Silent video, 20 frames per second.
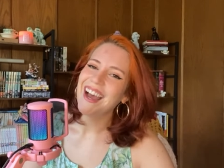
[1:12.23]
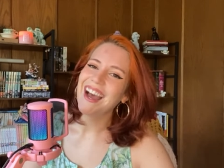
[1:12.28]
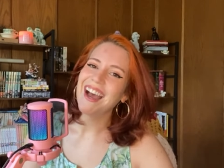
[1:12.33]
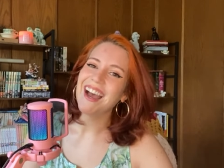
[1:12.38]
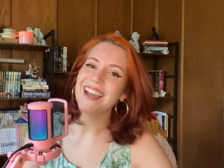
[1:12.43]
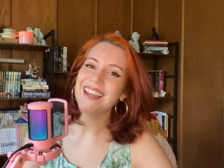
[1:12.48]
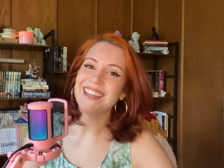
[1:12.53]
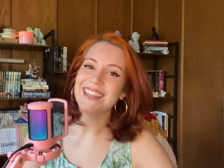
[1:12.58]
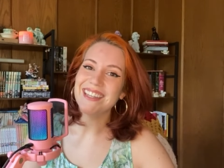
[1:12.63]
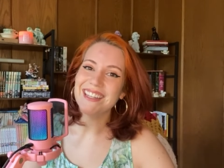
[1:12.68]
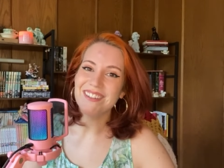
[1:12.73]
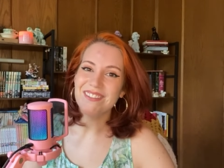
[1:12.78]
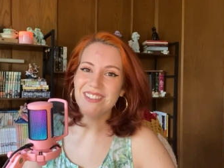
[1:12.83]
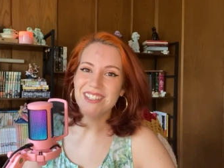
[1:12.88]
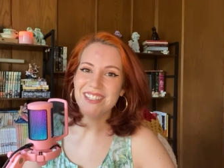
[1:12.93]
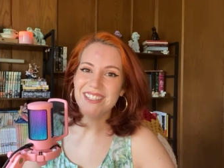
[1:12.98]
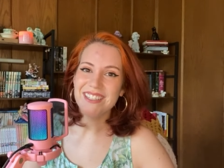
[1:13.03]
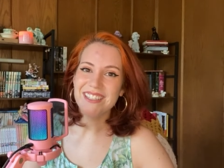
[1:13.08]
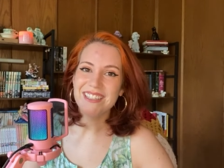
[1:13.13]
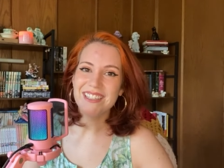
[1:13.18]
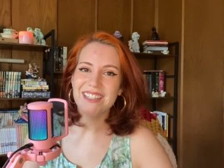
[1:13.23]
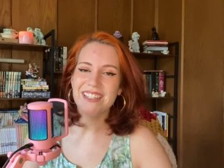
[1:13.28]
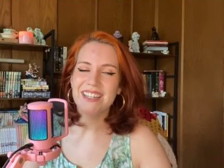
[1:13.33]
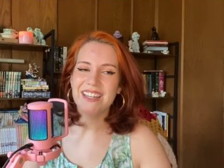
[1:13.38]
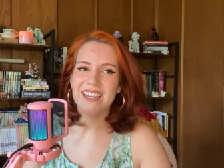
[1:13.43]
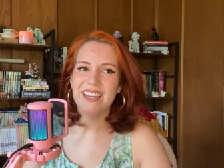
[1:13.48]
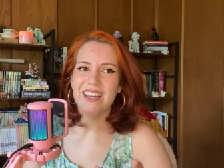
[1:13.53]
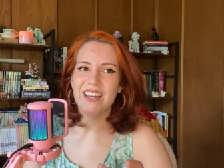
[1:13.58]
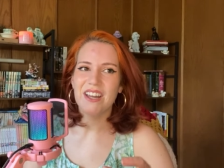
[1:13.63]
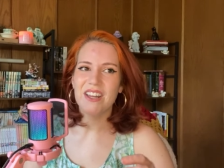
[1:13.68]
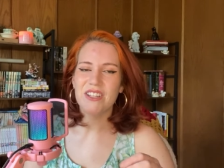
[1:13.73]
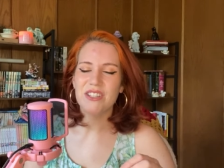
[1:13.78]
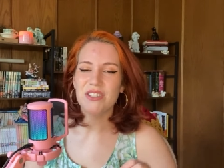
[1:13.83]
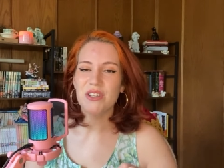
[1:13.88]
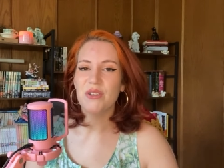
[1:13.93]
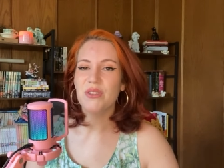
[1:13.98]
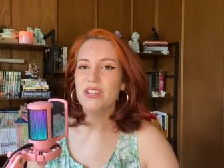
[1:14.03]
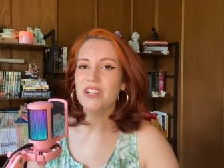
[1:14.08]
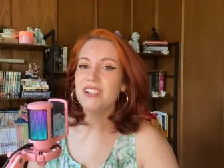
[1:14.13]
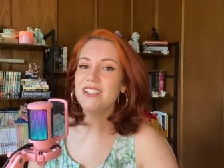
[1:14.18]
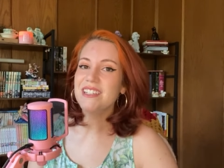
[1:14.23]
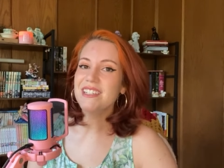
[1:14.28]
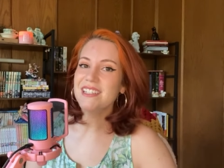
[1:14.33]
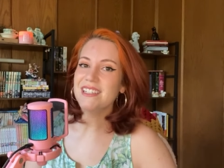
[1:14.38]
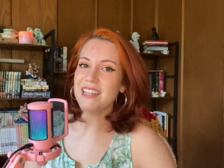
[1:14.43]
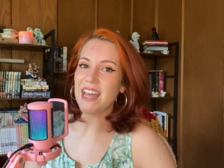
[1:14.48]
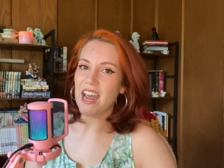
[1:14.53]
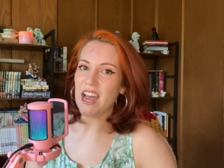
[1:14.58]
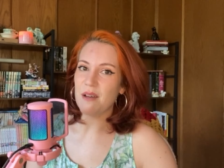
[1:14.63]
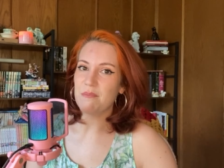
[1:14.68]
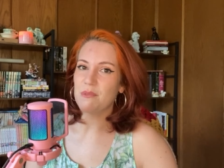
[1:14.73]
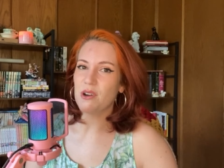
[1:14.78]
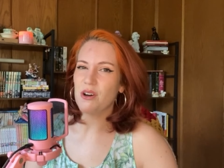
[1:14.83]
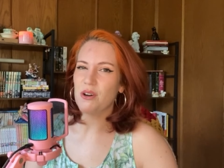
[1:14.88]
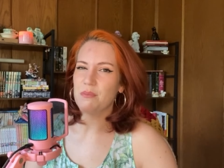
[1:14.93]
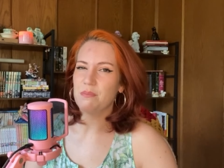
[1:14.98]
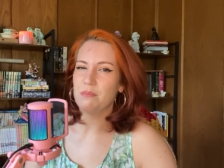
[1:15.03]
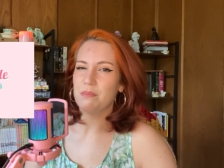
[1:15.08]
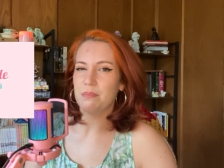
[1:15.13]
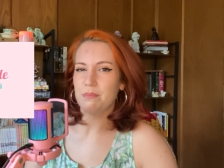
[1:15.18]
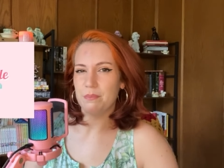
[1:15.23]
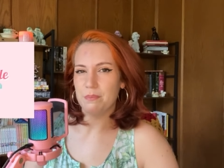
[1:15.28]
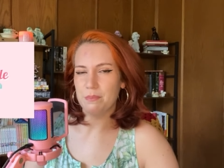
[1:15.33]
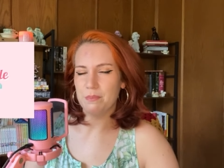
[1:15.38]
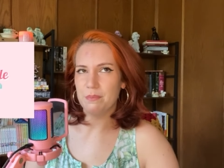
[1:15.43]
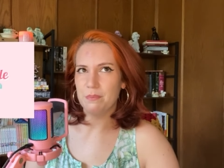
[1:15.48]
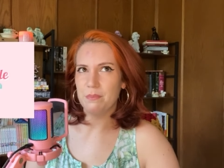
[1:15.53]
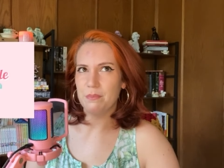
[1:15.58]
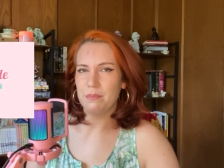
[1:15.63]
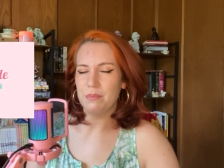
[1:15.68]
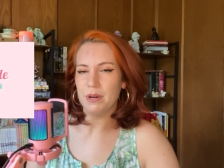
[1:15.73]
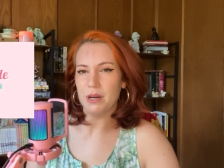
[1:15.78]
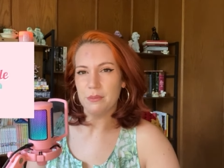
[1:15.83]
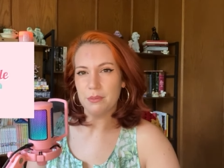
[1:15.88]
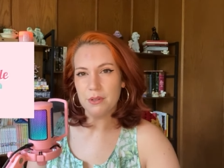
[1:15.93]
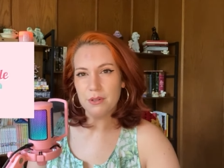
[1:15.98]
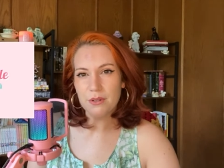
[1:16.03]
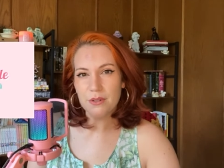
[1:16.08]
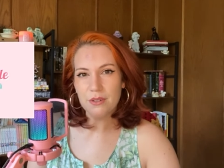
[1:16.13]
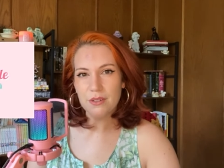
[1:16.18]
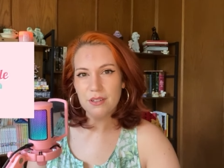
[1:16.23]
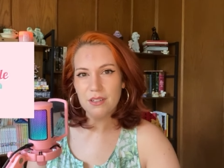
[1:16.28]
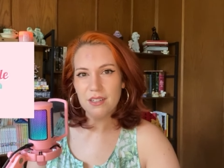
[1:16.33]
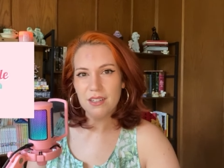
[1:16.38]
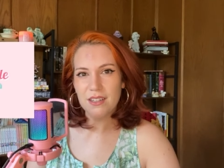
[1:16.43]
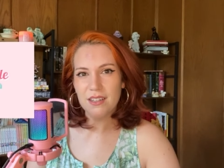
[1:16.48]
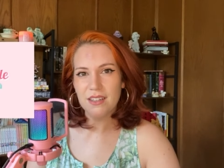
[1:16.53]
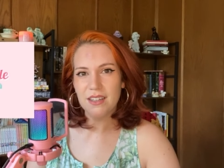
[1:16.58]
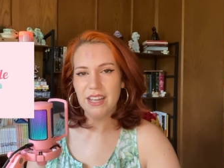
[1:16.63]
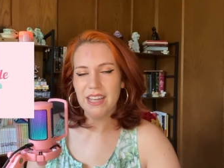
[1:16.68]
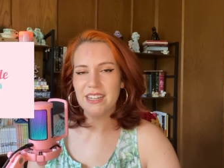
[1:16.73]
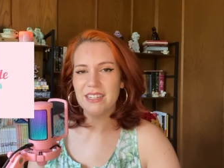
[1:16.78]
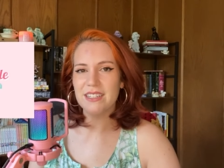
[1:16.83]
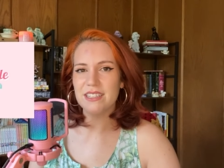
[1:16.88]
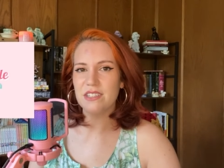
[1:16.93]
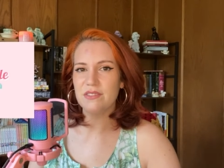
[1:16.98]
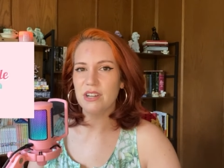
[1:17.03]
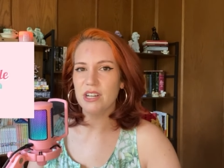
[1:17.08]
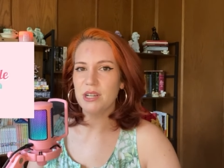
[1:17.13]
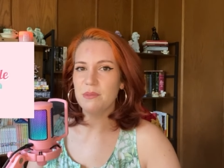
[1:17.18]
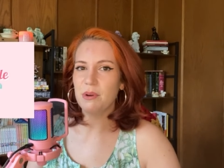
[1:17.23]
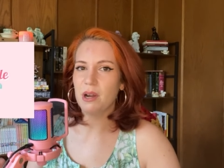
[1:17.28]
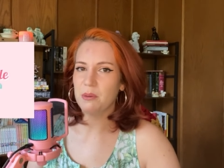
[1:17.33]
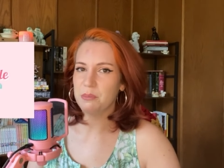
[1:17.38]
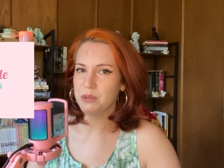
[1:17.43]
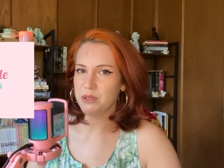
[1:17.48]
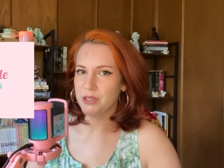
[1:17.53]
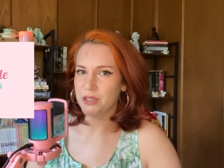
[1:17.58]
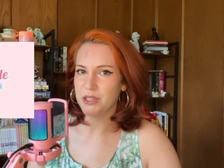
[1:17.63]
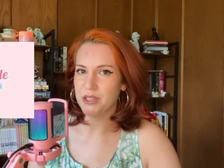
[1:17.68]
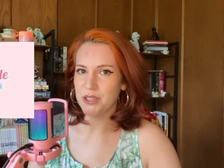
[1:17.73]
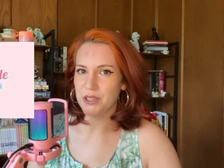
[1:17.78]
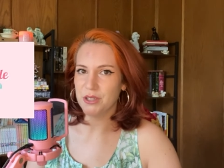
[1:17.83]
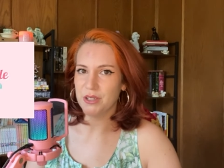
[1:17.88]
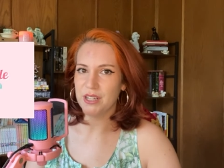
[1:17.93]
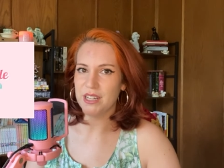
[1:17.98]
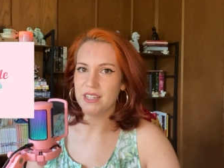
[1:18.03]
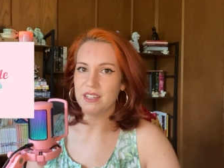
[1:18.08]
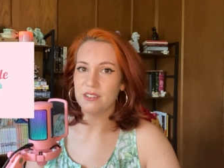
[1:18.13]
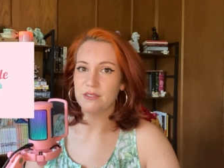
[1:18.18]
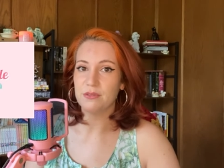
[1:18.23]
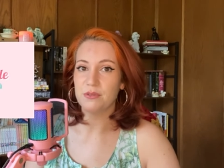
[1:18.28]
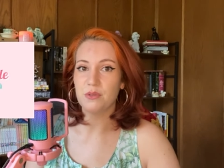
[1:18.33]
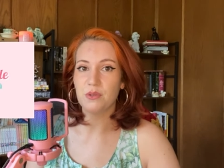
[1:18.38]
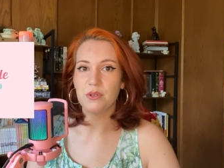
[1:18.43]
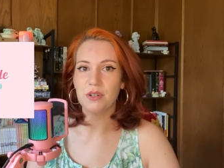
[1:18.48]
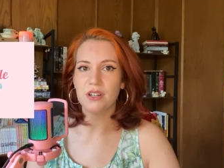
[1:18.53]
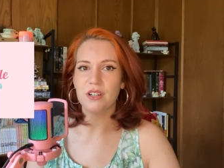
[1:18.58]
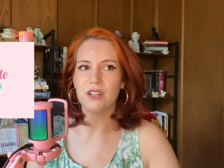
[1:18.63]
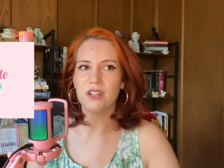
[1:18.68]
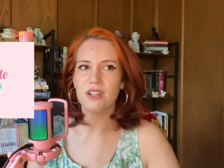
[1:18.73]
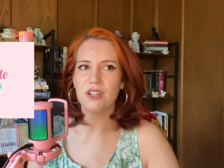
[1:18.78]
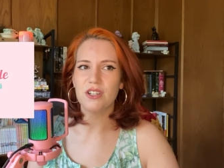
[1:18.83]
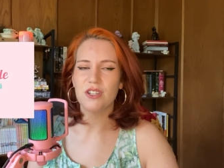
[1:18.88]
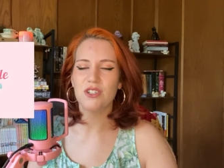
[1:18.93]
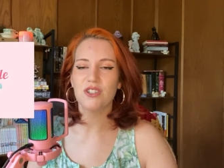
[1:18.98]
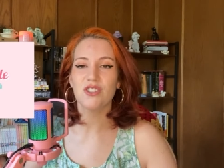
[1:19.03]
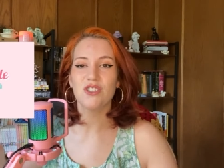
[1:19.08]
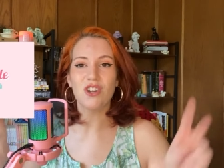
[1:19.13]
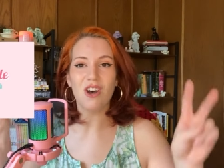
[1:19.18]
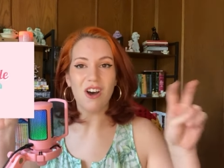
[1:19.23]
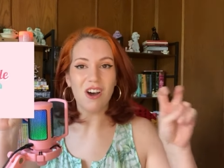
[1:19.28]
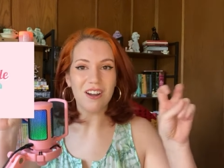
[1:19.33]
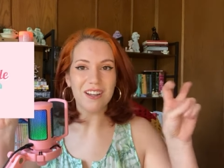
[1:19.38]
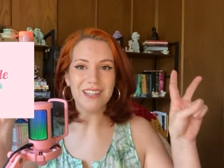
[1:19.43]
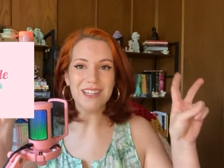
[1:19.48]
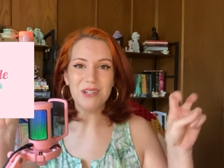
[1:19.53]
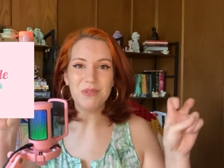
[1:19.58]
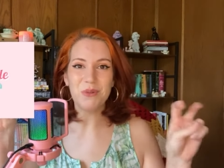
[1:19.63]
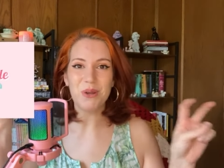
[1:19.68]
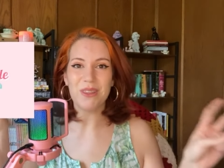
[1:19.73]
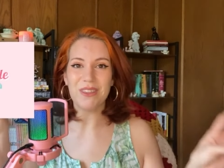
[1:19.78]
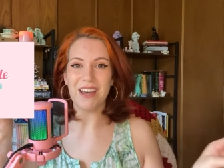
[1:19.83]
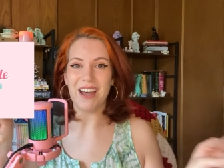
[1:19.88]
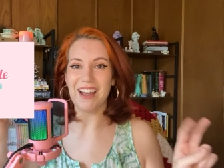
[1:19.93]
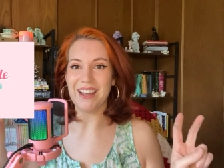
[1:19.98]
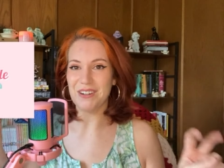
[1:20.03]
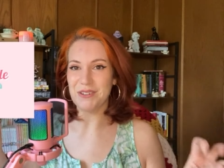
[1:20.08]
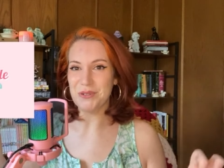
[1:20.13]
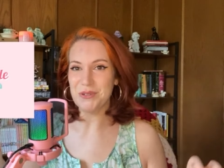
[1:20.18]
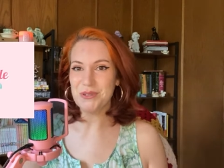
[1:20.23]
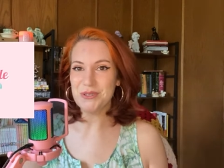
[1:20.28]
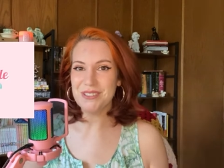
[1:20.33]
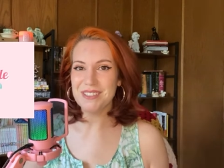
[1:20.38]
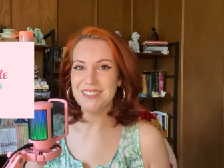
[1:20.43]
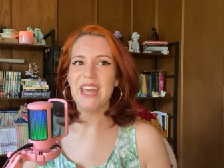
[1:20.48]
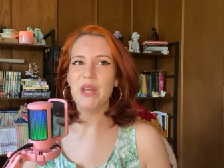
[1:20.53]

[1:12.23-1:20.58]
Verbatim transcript: I even, so there's this app called Bubble, and it's very popular in Korea for talking with idols.